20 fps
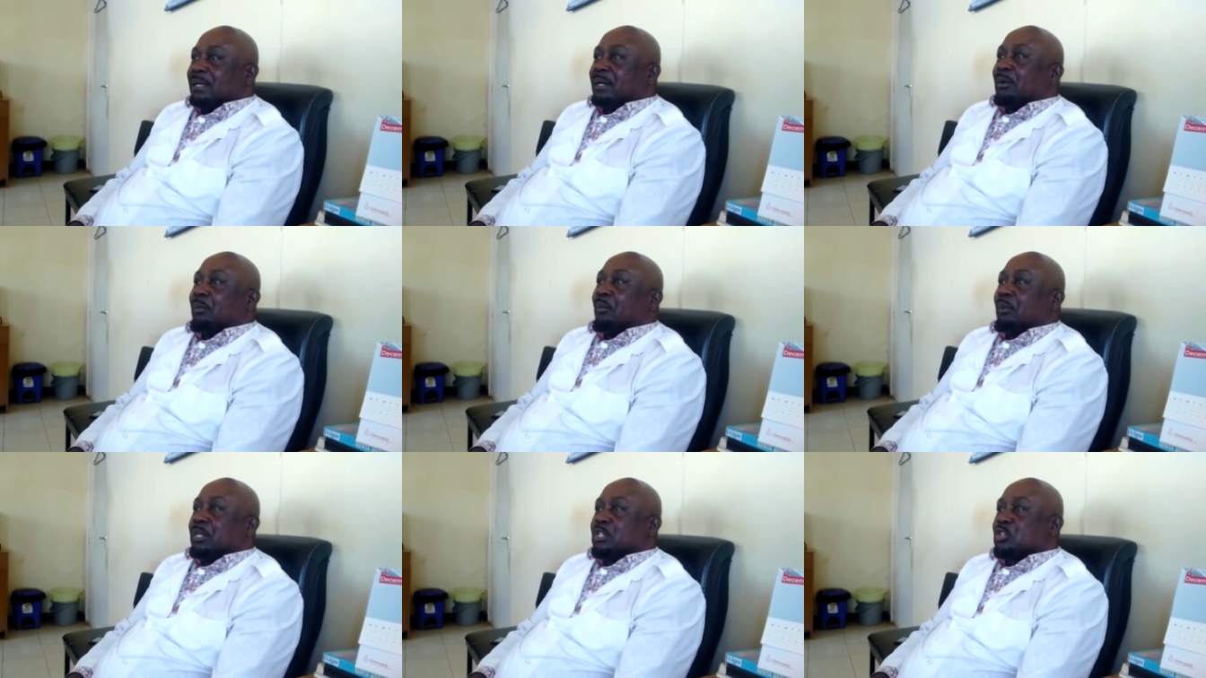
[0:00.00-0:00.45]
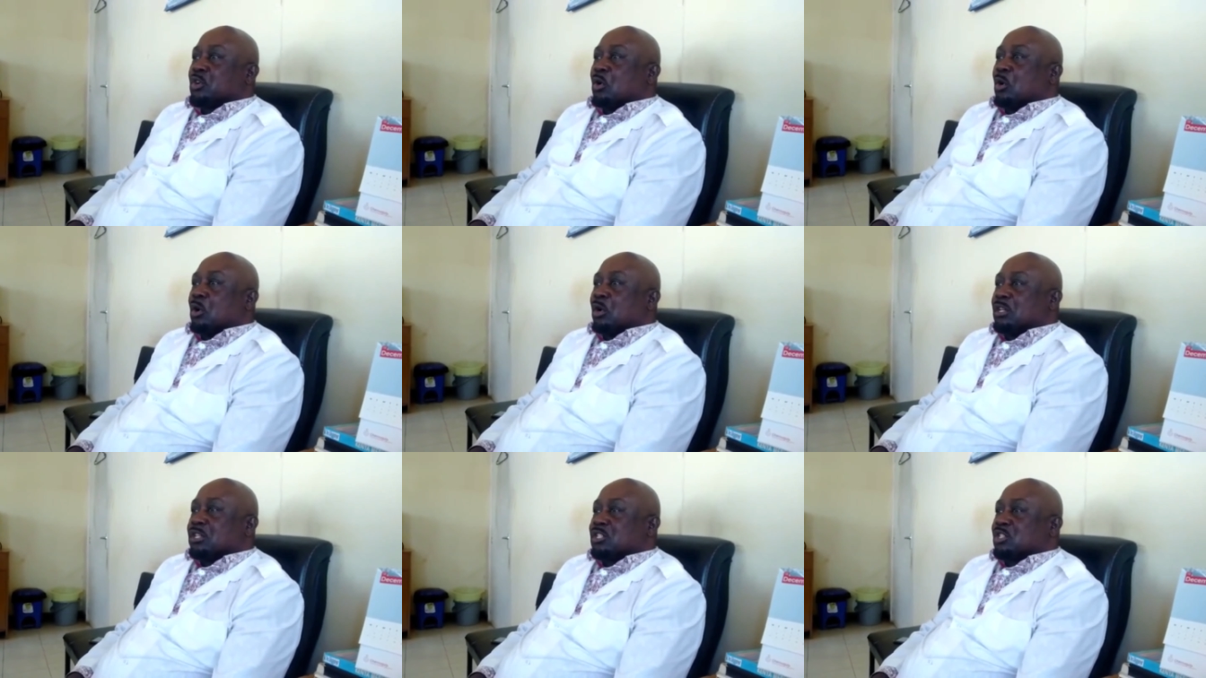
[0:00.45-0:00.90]
which
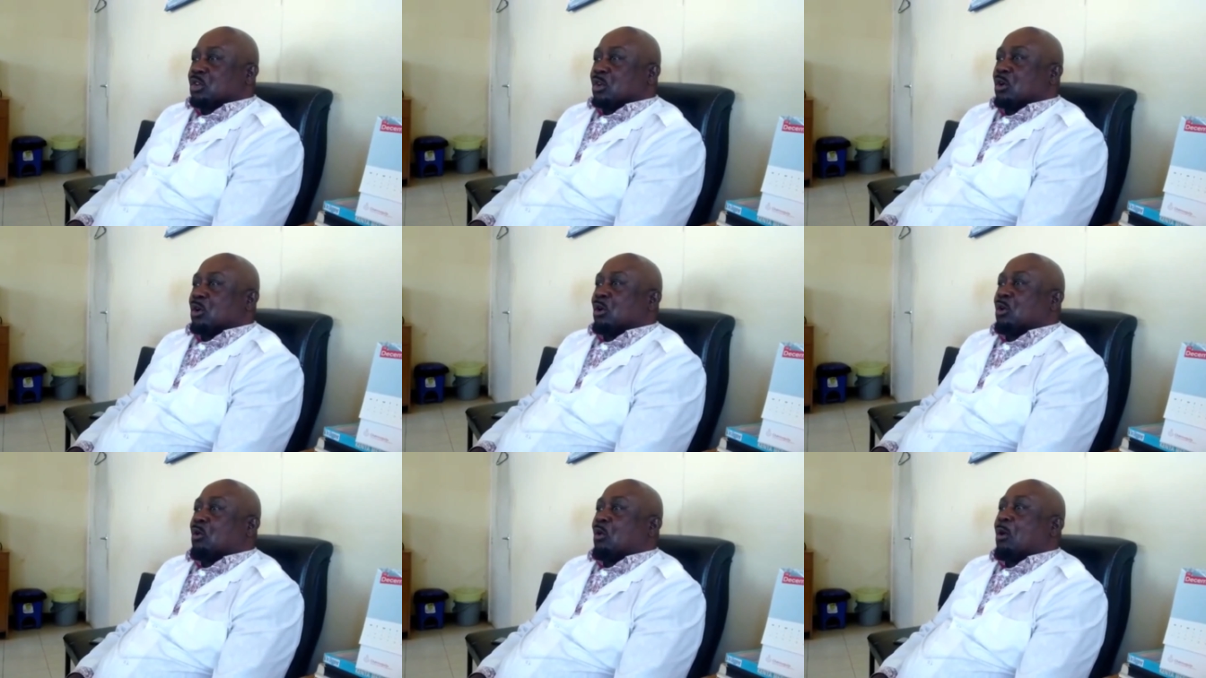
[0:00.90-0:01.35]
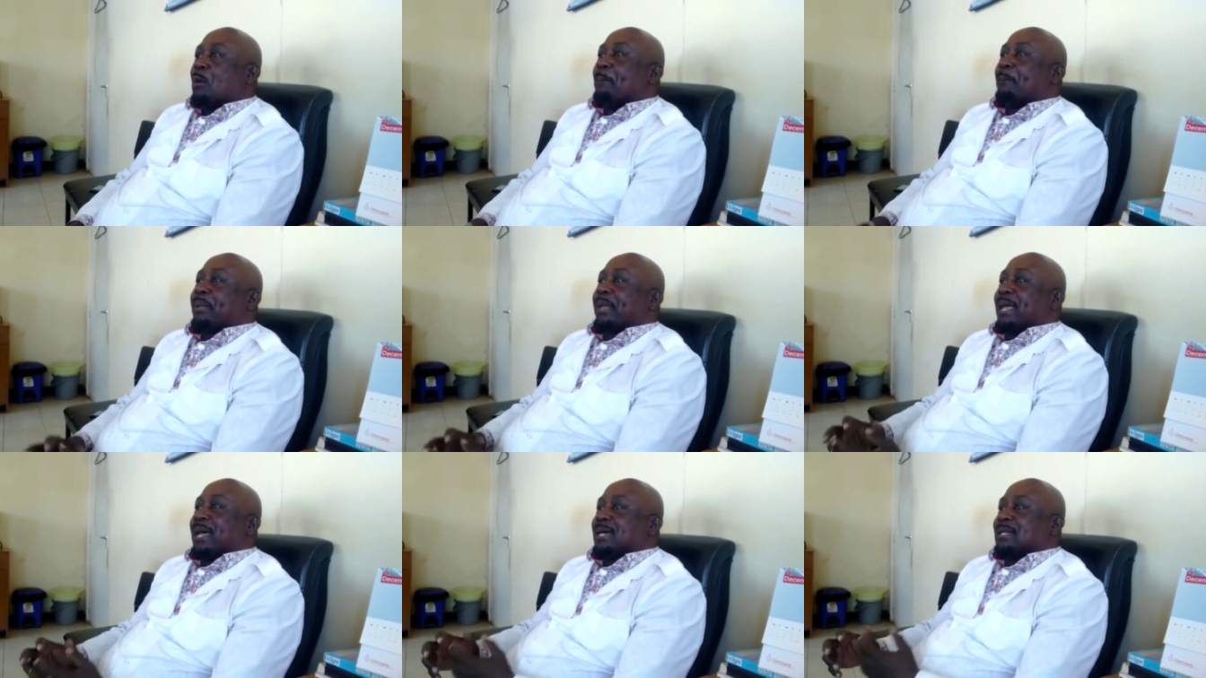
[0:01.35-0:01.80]
also
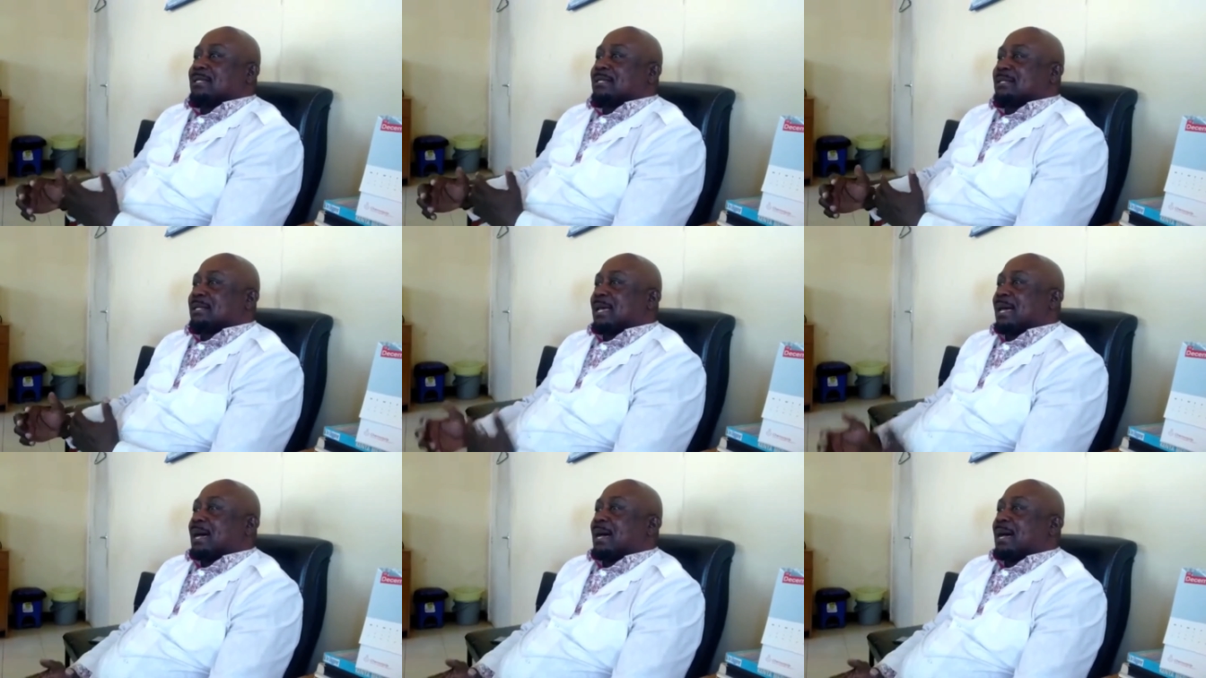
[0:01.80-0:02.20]
compares